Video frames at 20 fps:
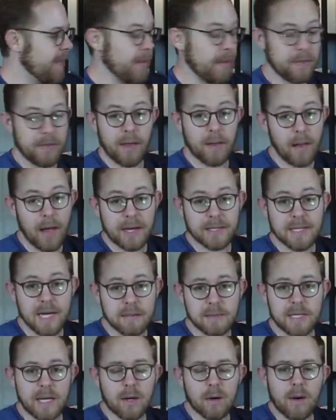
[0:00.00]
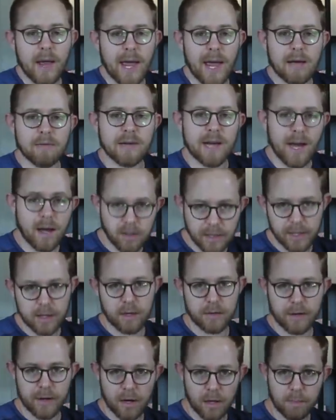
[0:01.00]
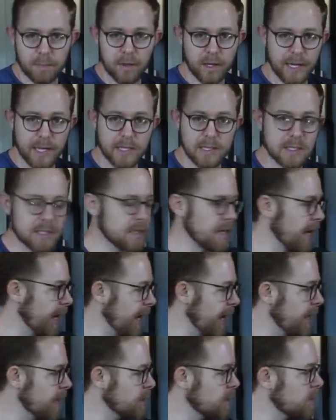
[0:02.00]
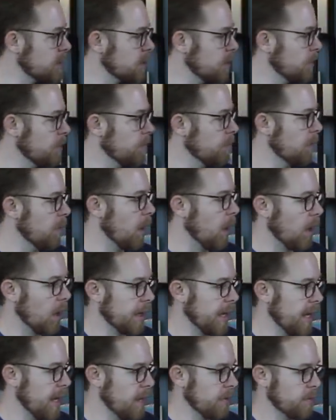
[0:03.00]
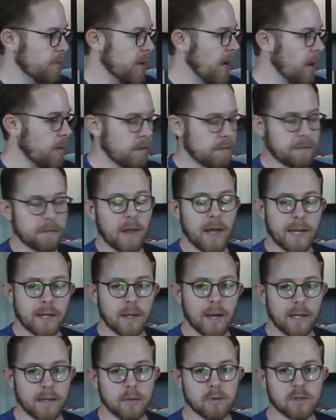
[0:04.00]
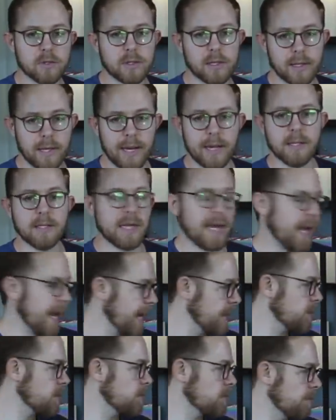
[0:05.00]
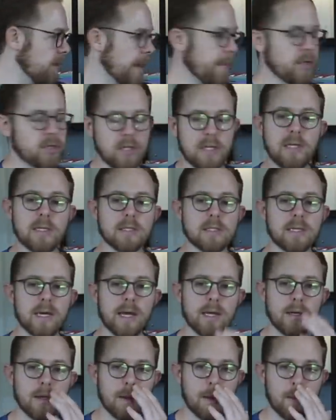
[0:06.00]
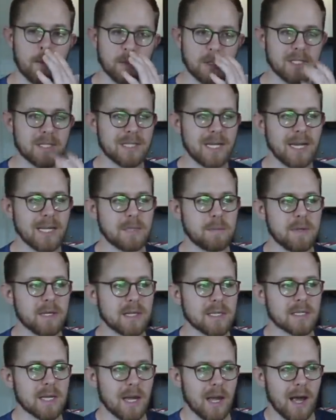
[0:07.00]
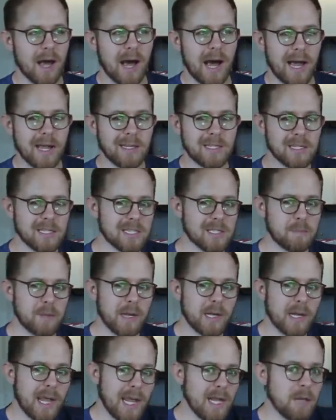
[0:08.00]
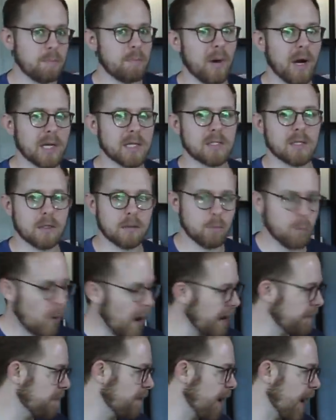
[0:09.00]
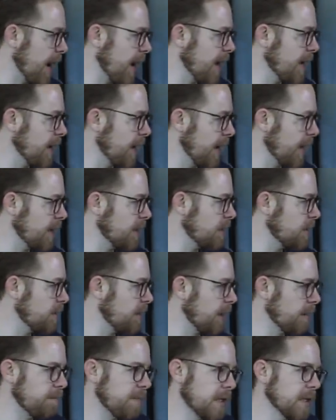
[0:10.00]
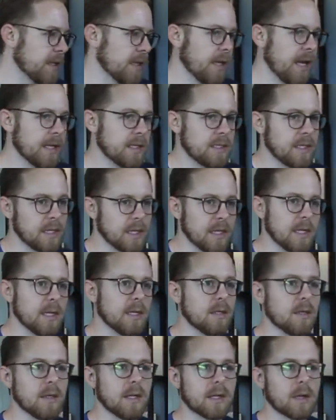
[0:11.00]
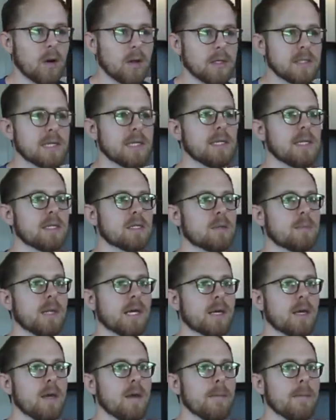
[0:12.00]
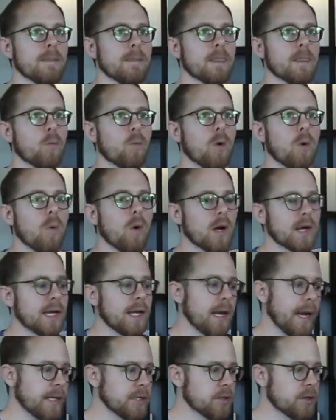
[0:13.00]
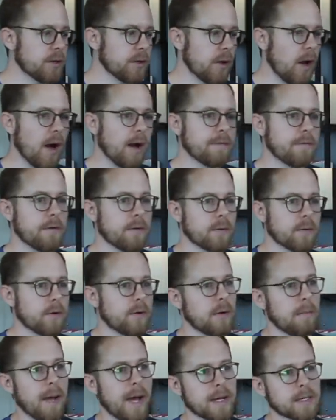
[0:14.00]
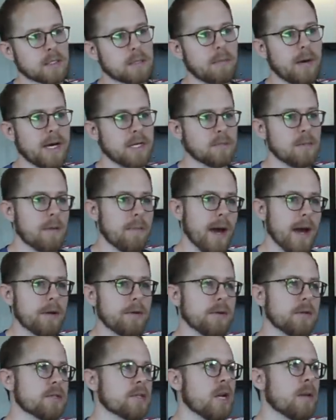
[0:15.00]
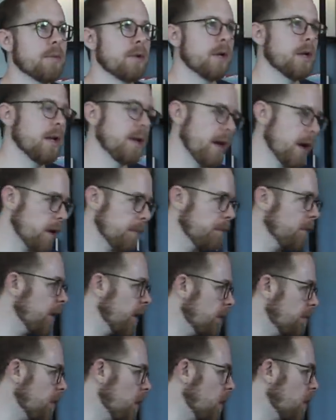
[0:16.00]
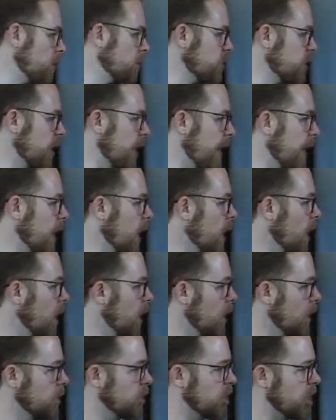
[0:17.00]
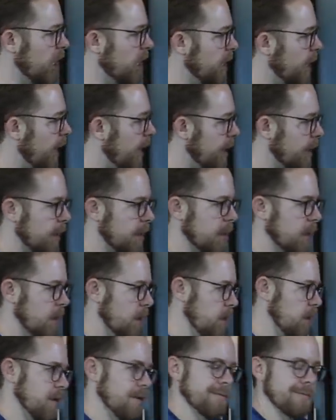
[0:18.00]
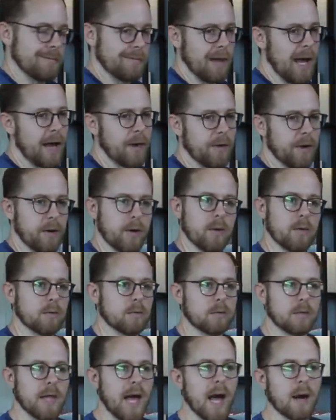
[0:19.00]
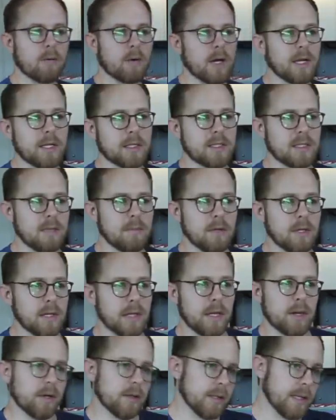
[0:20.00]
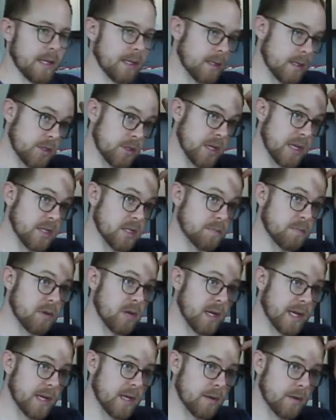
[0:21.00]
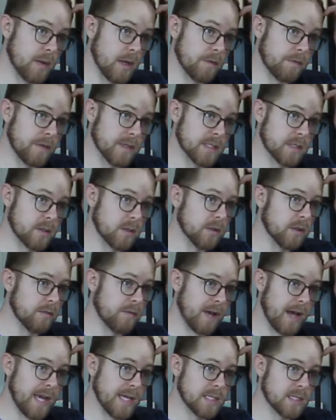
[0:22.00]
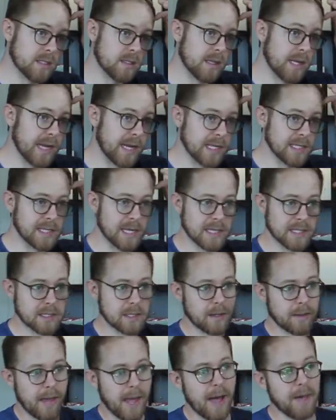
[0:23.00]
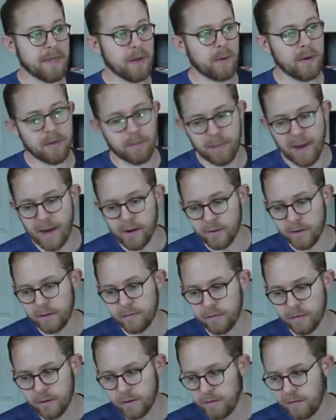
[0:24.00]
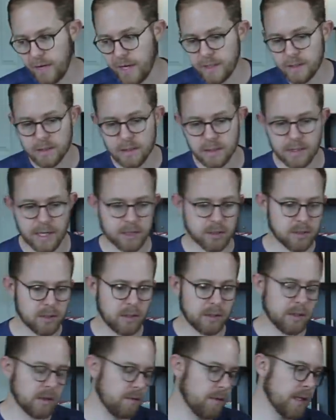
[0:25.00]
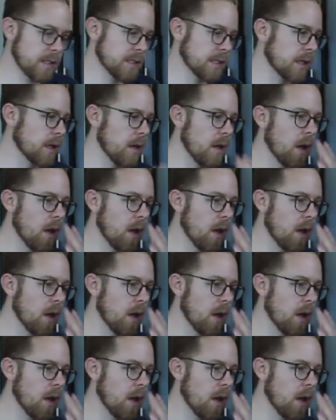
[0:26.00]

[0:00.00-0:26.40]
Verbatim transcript: a lot of times they don't have an outlet on their airplanes, and on a 3-hour flight, I usually land and my machine is dead, which stinks because I just spent $8 on Wi-Fi and have been connected and like all these kind of things. So I'm like, well, what can I turn off in order to maximize my battery? Should I put it in airplane mode? Should I like, I don't know, not run a simulator? Like, should I just plug in a physical device so that I can test on that? That way the battery for the device is actually on the device. Like,